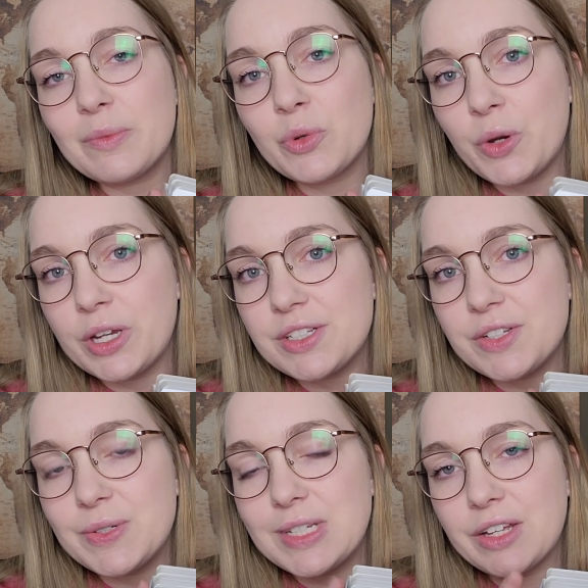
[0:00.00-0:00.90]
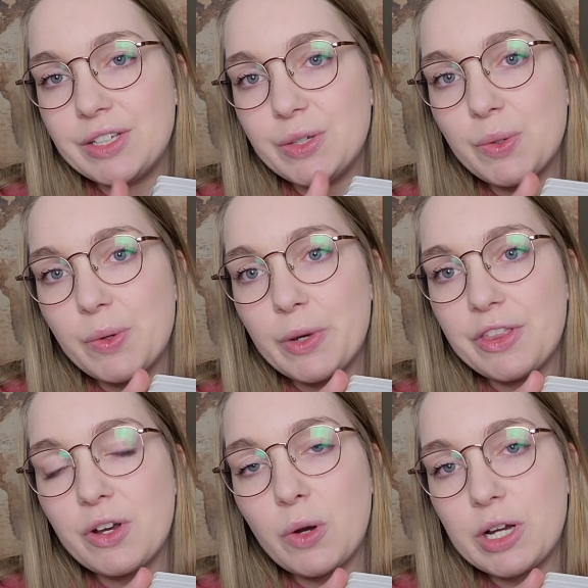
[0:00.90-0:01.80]
am going to tell you what
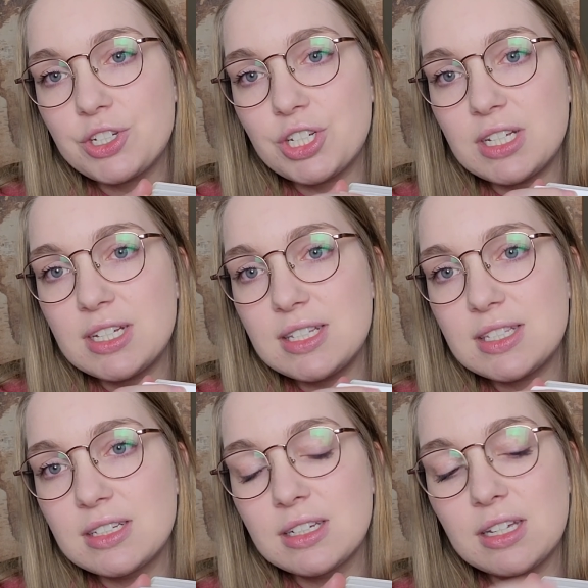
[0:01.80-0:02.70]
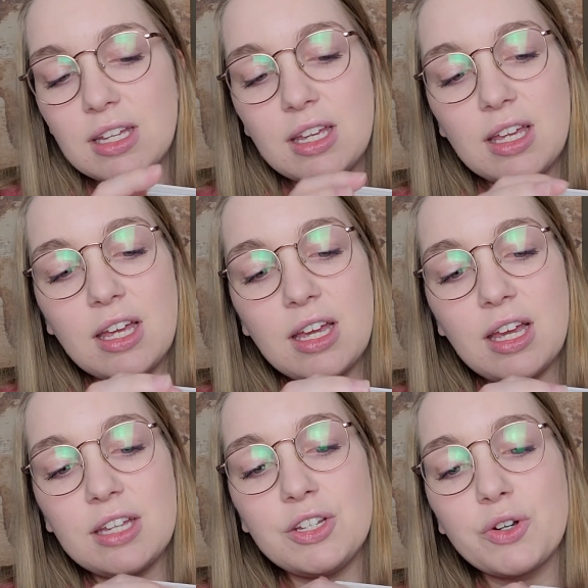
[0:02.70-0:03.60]
the question is,
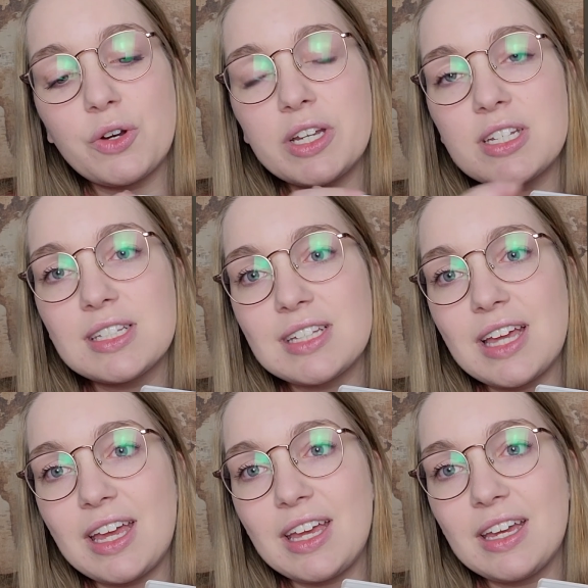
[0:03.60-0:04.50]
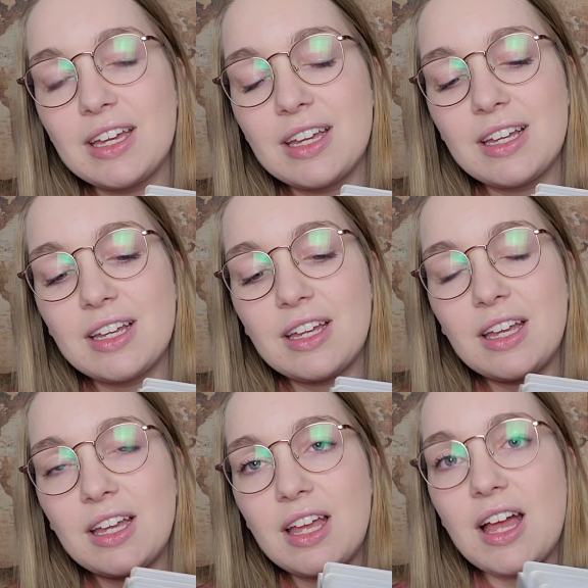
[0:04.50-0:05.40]
and you're going to say
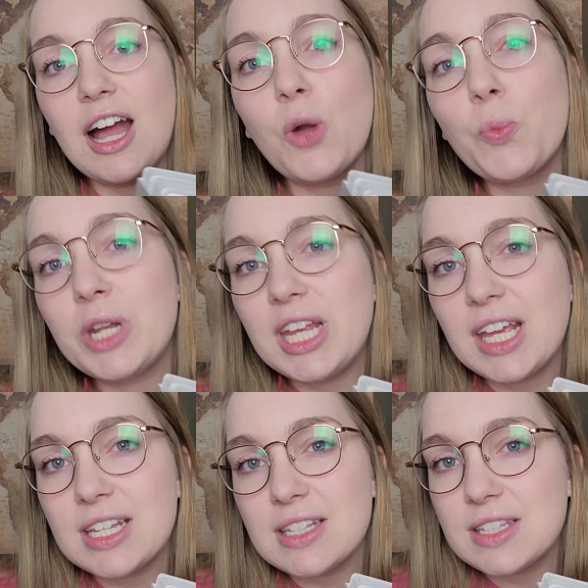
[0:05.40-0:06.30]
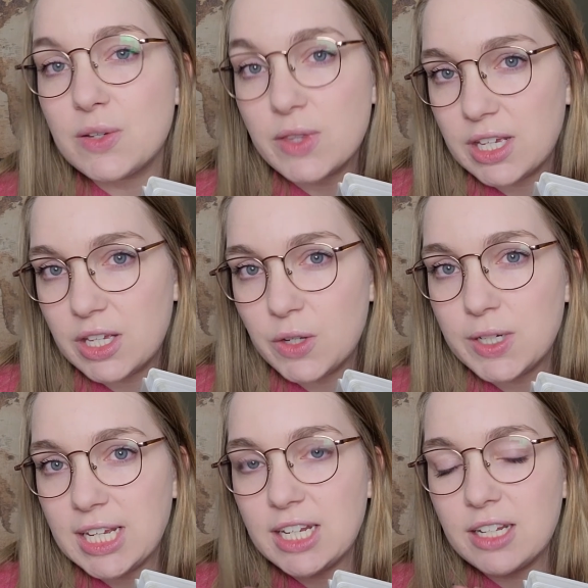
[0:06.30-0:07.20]
how many hints you think you
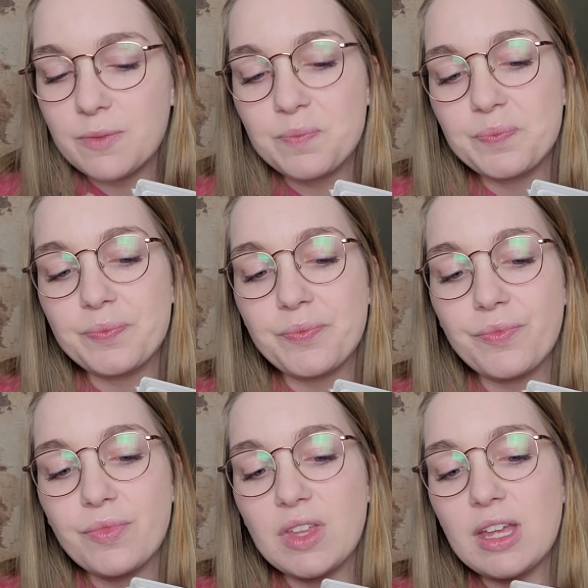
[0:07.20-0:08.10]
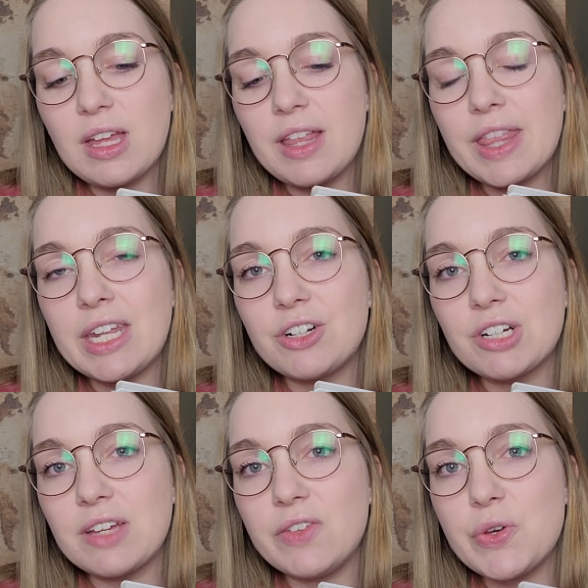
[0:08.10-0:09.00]
need. Then I'll
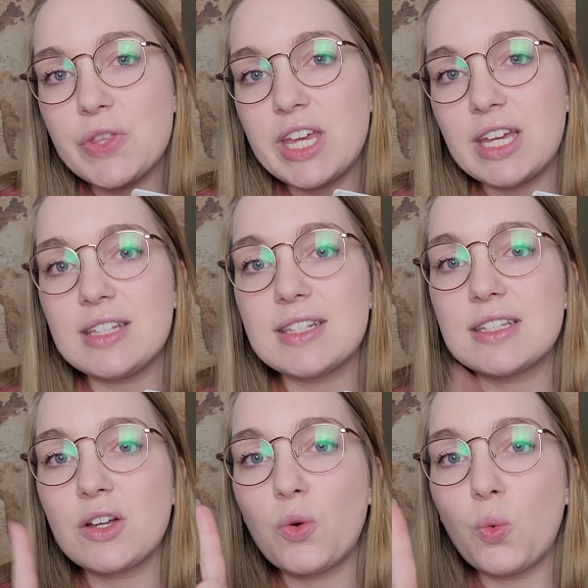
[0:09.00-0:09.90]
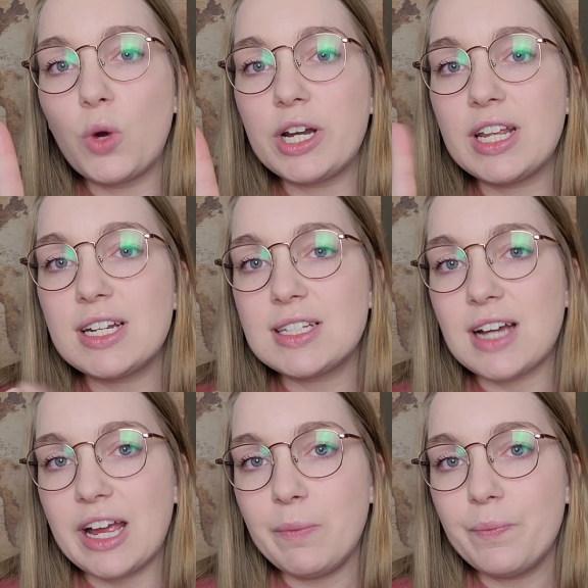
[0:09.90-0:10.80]
give you the hints one at a
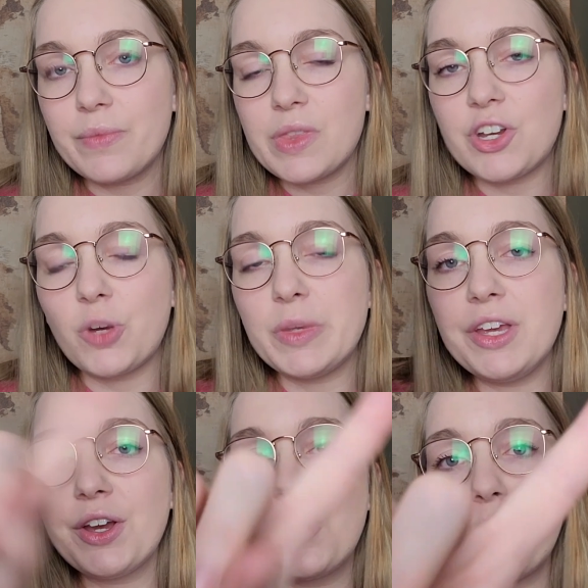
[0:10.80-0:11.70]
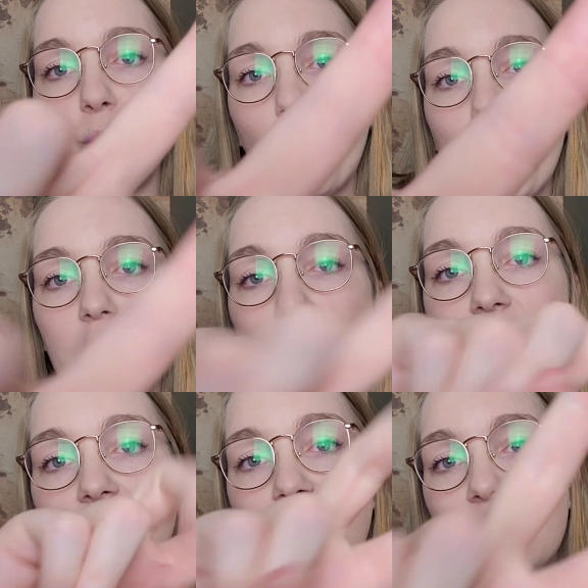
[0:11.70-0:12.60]
time. There will be 1,
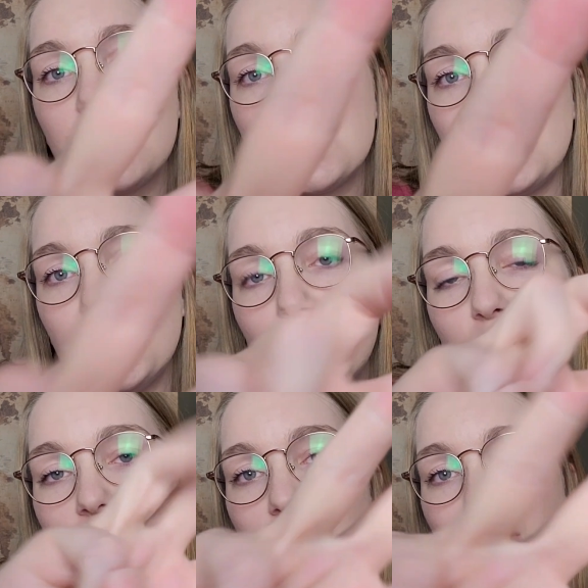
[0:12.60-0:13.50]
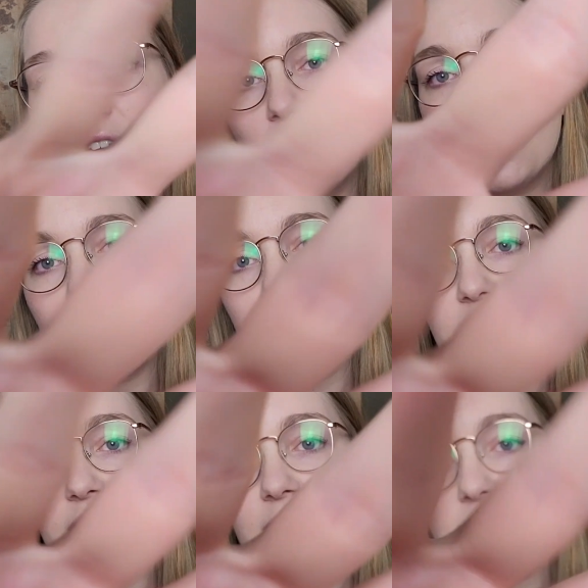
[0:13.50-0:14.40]
2, 3
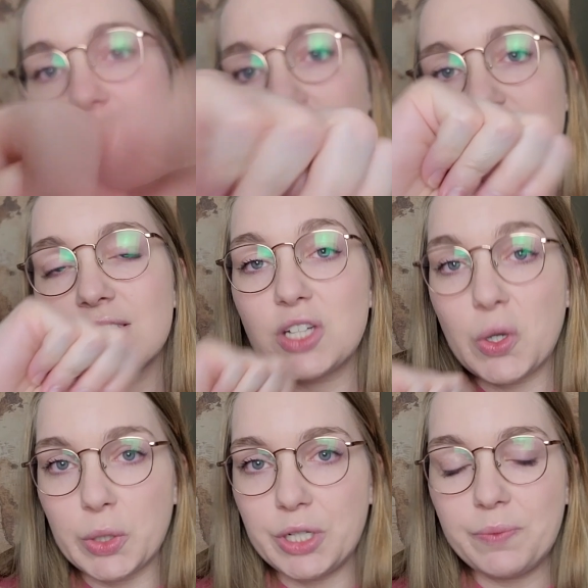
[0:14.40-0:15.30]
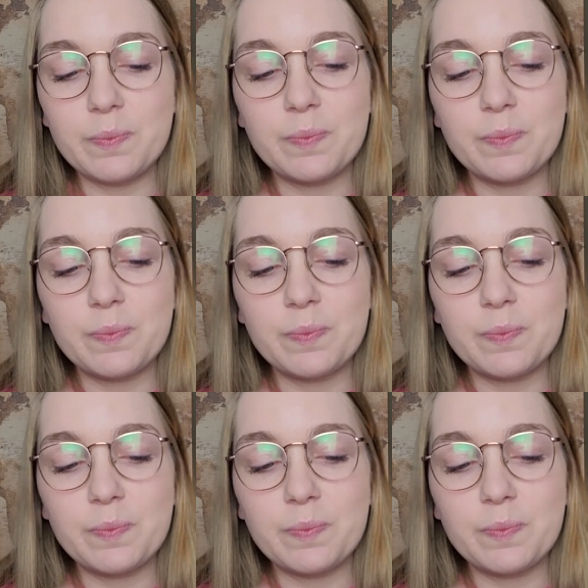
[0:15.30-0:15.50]
hints total,